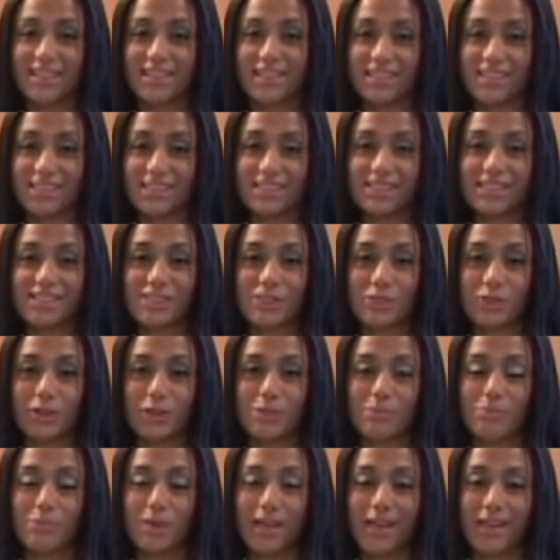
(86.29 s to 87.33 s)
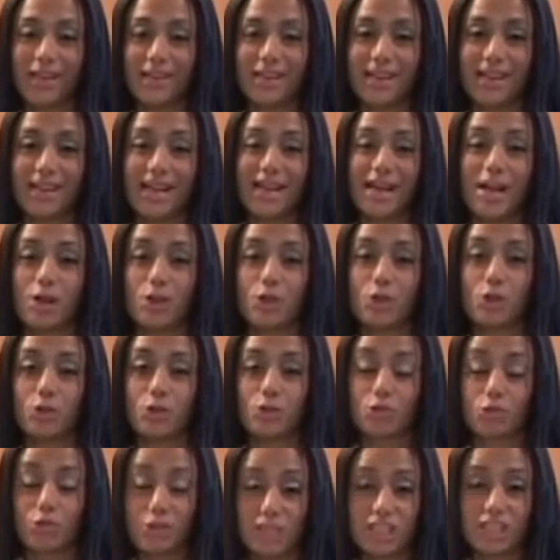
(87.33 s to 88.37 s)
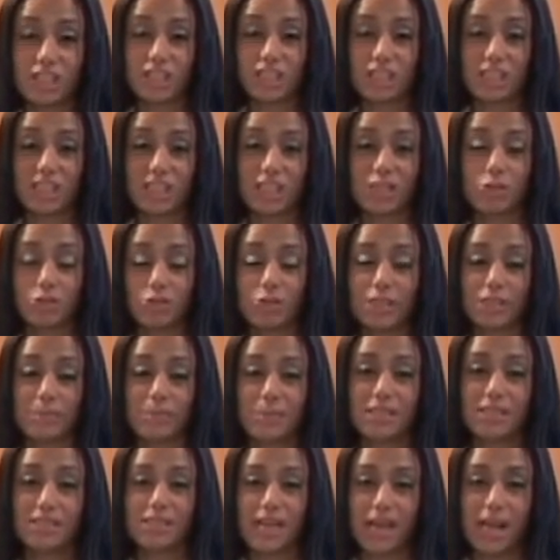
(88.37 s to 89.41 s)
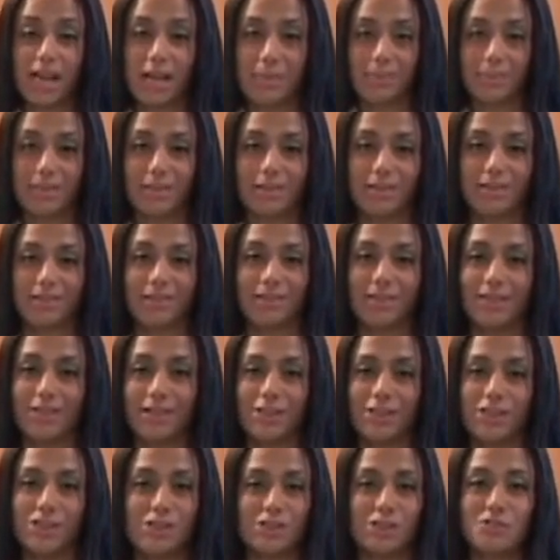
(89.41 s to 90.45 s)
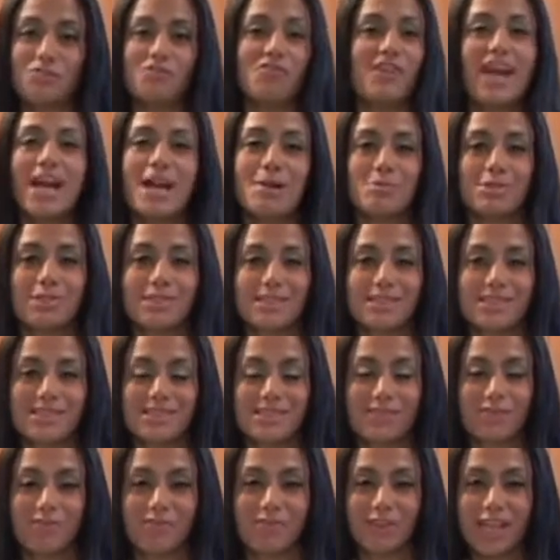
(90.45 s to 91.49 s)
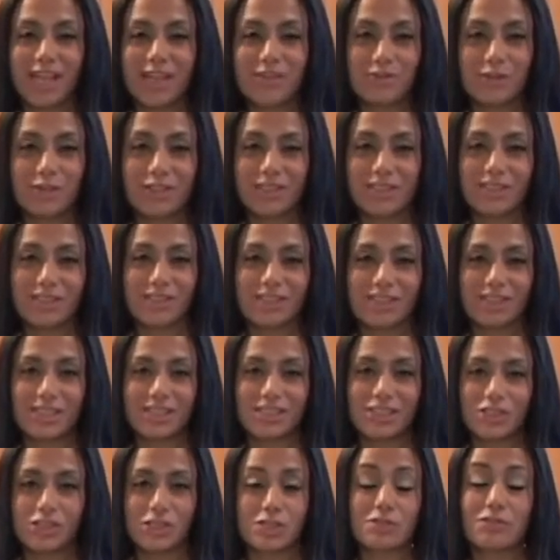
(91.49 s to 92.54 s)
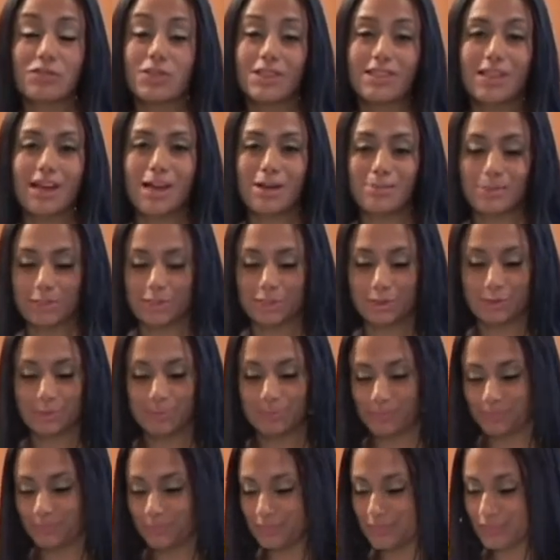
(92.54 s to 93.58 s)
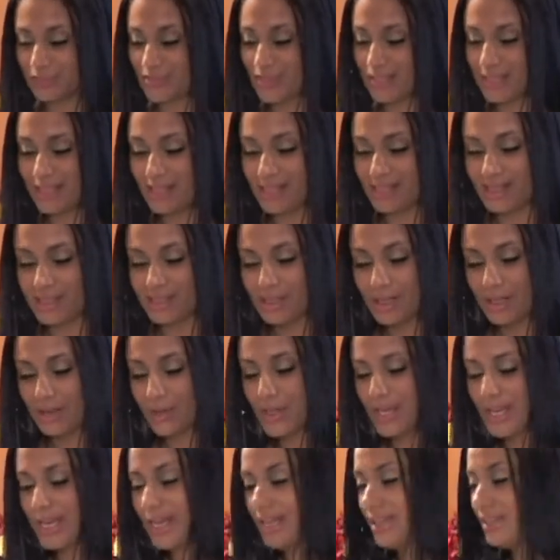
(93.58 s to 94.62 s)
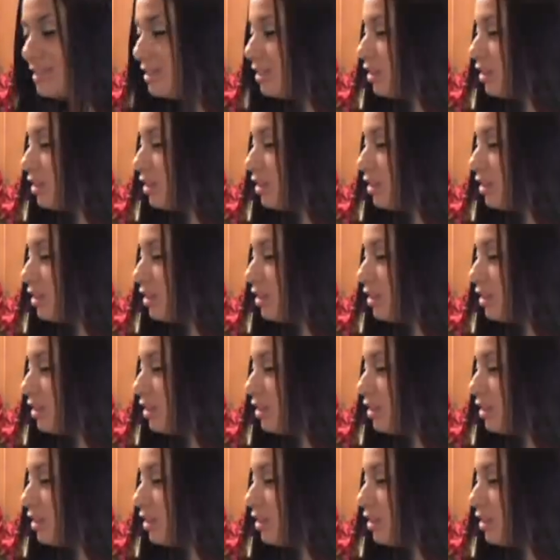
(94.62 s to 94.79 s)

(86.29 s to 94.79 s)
This is going to make our crunchy, creamy topping just fabulous. The flavor in this is just phenomenal. Okay.